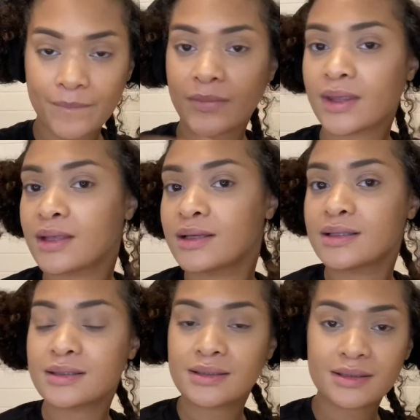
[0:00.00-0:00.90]

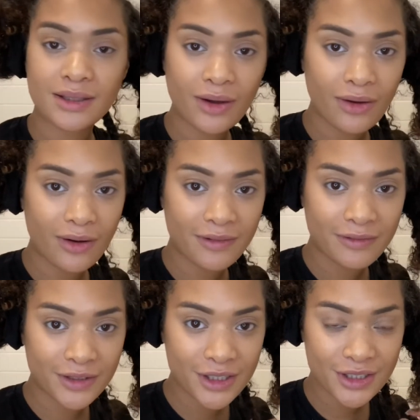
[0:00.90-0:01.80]
So I
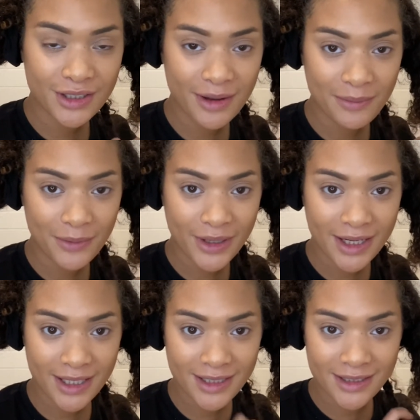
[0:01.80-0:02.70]
finished that
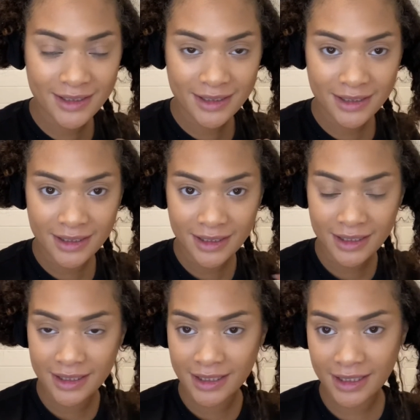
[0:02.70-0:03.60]
braid,
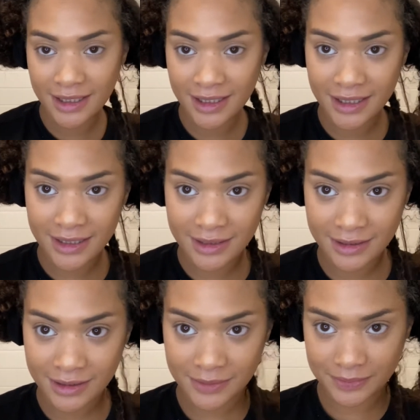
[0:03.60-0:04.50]

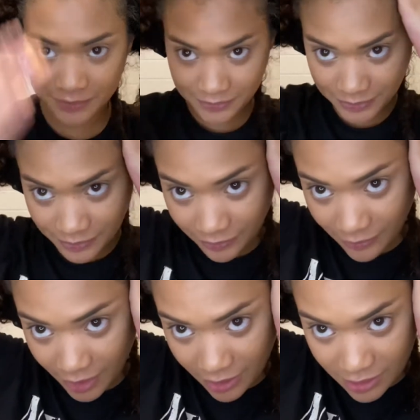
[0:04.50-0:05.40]
and
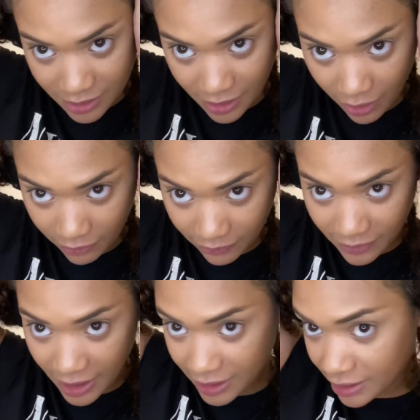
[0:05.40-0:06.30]
can you see how
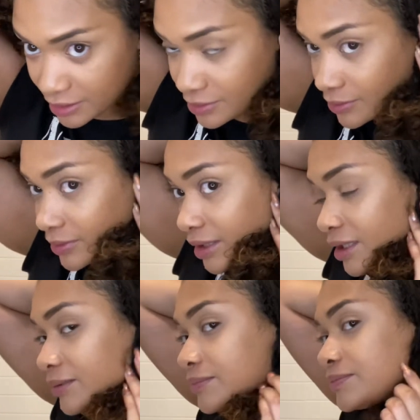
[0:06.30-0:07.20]
flat it is already?